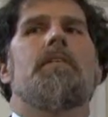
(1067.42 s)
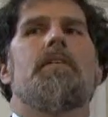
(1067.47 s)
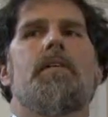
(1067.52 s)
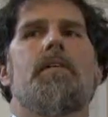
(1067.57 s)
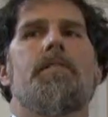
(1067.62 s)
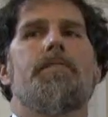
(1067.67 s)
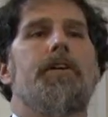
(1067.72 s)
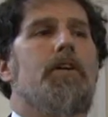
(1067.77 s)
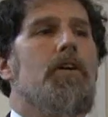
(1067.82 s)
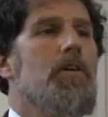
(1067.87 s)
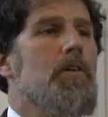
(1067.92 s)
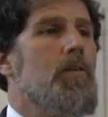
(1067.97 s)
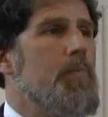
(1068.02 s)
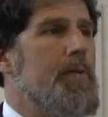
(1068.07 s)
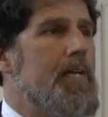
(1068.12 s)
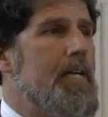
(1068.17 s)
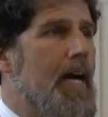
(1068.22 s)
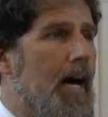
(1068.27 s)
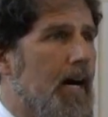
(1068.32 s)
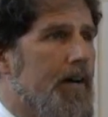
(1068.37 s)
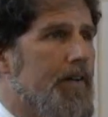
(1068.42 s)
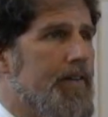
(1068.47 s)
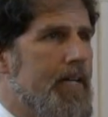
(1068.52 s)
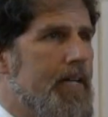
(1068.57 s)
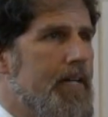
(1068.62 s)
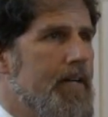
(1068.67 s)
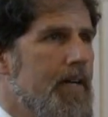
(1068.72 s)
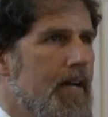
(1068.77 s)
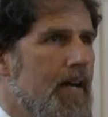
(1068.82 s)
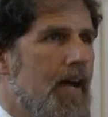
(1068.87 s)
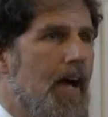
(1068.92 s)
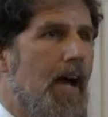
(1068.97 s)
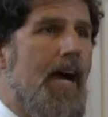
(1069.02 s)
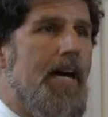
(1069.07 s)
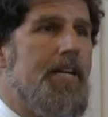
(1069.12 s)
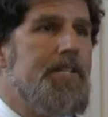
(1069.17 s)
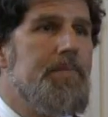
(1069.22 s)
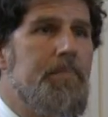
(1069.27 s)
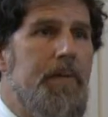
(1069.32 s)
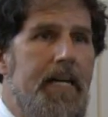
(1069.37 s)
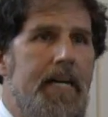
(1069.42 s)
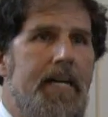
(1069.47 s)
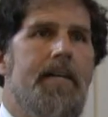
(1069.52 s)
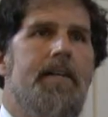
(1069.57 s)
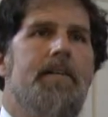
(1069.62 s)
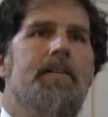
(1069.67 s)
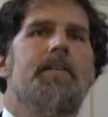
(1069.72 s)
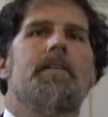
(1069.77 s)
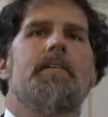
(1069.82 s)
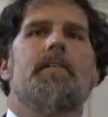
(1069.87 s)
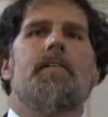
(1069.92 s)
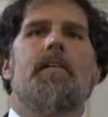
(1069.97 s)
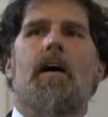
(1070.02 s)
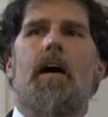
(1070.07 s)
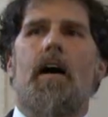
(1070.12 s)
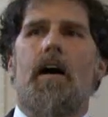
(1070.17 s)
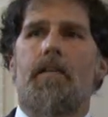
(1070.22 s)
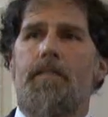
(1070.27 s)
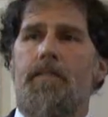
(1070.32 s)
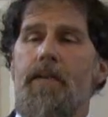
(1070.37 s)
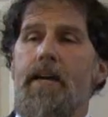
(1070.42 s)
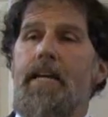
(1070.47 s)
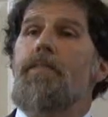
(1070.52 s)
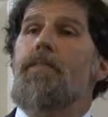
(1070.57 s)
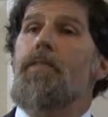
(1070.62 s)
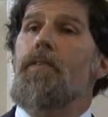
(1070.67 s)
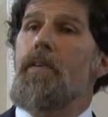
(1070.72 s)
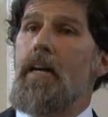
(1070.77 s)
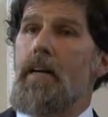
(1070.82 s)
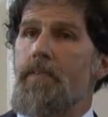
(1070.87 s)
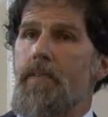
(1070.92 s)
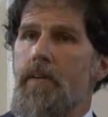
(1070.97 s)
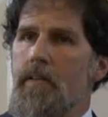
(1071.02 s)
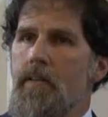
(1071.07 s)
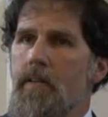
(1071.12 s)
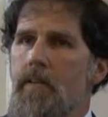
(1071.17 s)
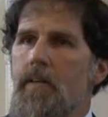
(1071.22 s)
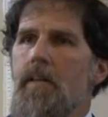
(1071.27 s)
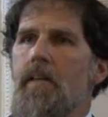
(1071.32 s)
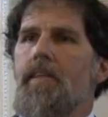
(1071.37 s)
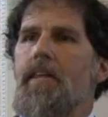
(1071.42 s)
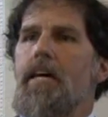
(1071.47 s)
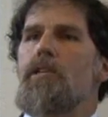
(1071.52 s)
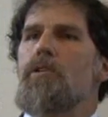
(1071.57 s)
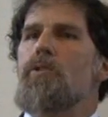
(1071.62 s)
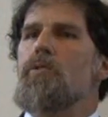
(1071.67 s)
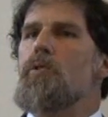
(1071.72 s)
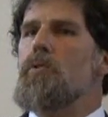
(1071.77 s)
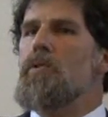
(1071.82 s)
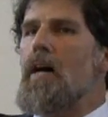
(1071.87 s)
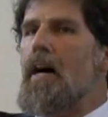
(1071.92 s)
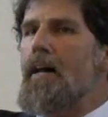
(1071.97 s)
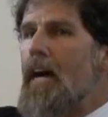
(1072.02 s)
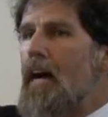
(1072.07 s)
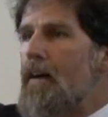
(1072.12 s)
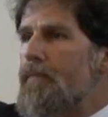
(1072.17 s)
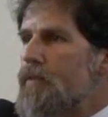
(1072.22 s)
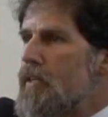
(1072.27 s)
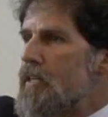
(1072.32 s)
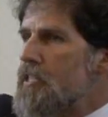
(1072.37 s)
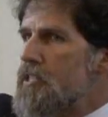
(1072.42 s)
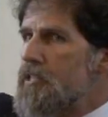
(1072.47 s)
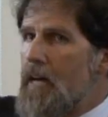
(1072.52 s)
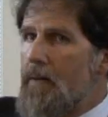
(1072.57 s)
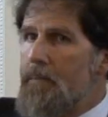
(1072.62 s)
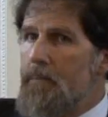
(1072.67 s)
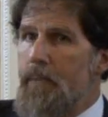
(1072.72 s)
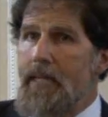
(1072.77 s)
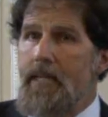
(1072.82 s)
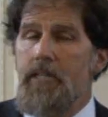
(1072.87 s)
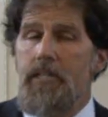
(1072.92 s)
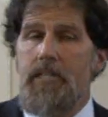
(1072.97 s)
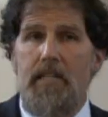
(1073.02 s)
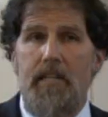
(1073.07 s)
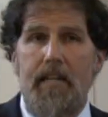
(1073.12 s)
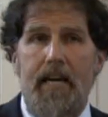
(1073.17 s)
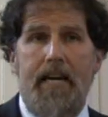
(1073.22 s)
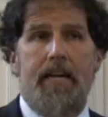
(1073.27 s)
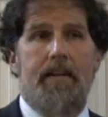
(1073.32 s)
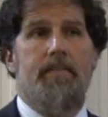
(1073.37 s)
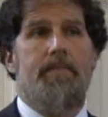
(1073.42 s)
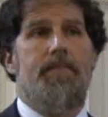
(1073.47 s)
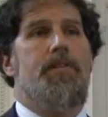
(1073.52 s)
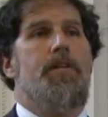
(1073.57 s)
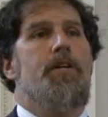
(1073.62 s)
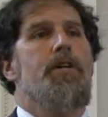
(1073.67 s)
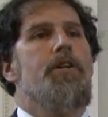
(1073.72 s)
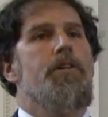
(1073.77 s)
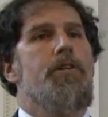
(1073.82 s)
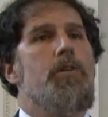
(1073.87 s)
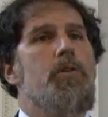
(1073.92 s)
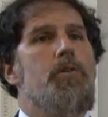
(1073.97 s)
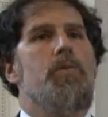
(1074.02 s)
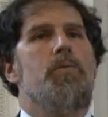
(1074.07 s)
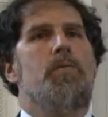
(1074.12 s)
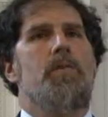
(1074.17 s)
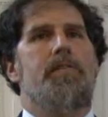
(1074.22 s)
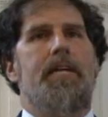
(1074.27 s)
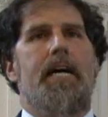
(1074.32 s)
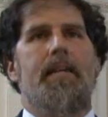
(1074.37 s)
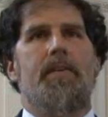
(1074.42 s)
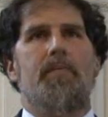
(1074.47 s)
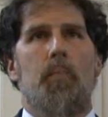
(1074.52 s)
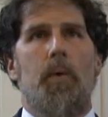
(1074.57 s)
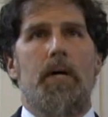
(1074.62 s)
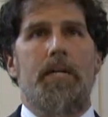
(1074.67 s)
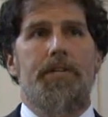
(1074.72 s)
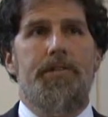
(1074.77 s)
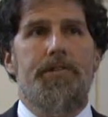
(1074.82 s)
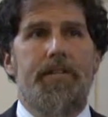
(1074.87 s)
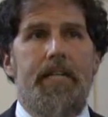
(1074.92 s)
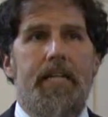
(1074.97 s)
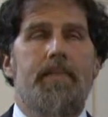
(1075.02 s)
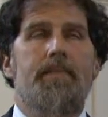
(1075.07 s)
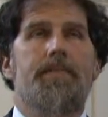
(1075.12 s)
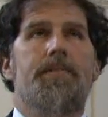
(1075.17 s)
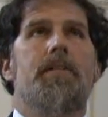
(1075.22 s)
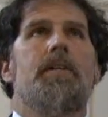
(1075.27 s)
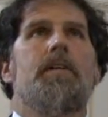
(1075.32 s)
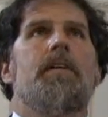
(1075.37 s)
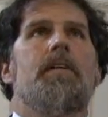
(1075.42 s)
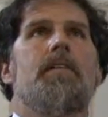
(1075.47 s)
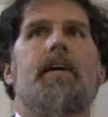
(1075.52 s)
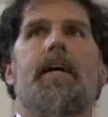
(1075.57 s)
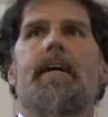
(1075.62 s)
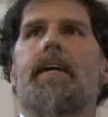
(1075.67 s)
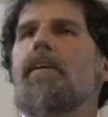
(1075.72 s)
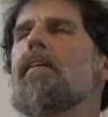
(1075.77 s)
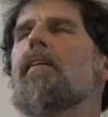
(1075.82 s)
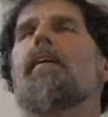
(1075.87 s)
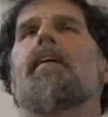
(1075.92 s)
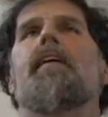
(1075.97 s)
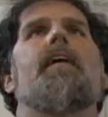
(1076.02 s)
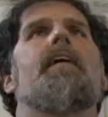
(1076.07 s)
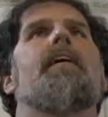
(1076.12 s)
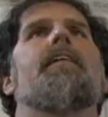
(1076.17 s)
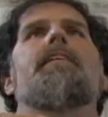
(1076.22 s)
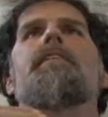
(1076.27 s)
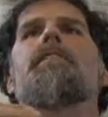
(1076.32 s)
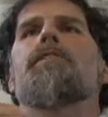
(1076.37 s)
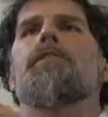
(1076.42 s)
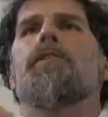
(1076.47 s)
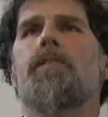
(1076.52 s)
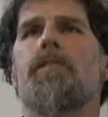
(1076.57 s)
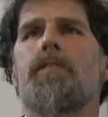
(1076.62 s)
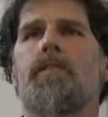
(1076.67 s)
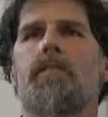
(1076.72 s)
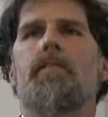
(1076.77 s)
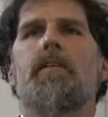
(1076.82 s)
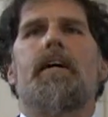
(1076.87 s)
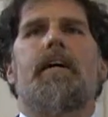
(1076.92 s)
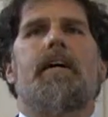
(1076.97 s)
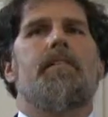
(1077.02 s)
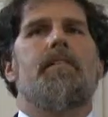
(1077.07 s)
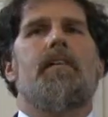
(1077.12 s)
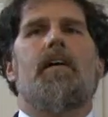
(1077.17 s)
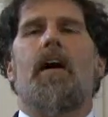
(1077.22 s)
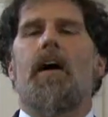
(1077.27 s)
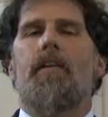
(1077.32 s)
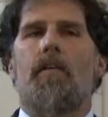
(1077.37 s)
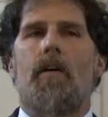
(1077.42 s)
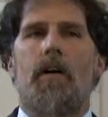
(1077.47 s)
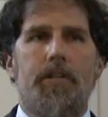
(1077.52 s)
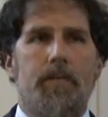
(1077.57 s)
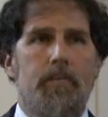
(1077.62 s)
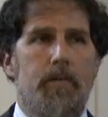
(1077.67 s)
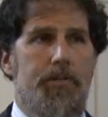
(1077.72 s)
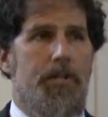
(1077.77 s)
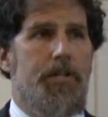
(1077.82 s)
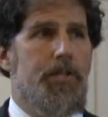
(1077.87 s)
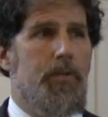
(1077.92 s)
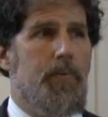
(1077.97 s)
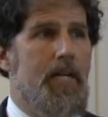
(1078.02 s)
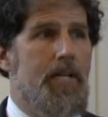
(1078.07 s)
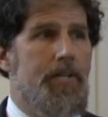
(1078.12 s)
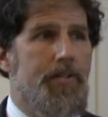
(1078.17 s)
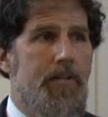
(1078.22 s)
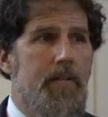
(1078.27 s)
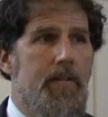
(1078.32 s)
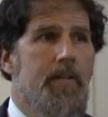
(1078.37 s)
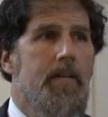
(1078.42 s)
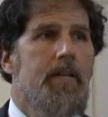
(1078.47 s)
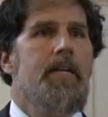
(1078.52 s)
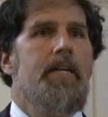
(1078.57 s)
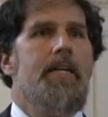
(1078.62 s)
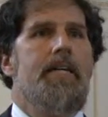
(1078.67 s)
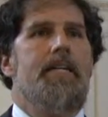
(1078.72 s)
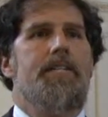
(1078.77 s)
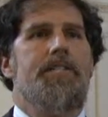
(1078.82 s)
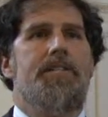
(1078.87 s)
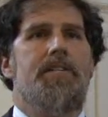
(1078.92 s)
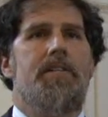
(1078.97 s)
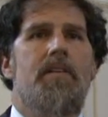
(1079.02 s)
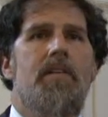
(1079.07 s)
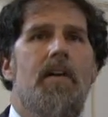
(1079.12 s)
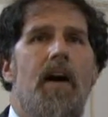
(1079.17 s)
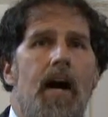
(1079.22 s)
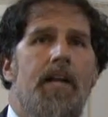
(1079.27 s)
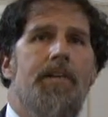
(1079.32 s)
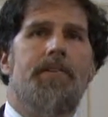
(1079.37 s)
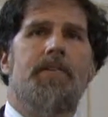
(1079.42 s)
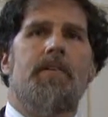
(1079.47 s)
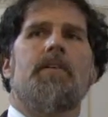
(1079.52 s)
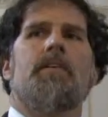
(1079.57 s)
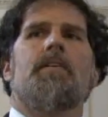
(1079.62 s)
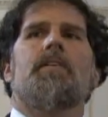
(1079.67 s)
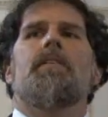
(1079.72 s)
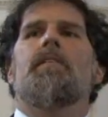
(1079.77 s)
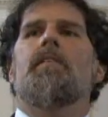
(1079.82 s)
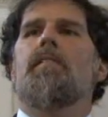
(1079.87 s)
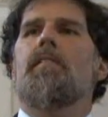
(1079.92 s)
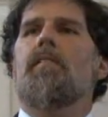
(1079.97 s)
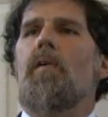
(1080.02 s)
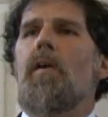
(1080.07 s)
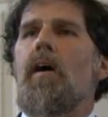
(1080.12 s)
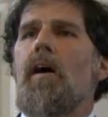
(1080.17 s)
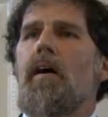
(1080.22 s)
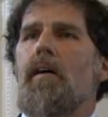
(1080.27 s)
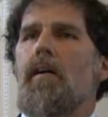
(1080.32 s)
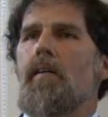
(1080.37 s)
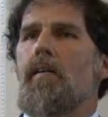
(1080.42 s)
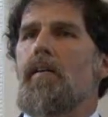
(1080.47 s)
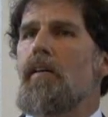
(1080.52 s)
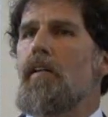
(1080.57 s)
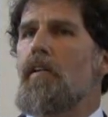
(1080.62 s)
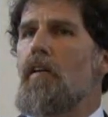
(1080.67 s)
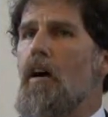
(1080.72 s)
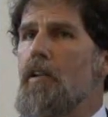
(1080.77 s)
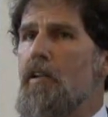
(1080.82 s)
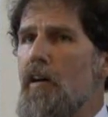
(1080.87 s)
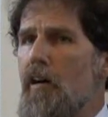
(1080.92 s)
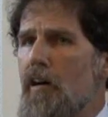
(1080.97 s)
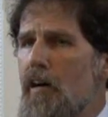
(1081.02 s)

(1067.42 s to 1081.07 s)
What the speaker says: the current reality as being our fate forever, that you do not have to accept being slaves. That what seems like an eternal and unalterable situation is not an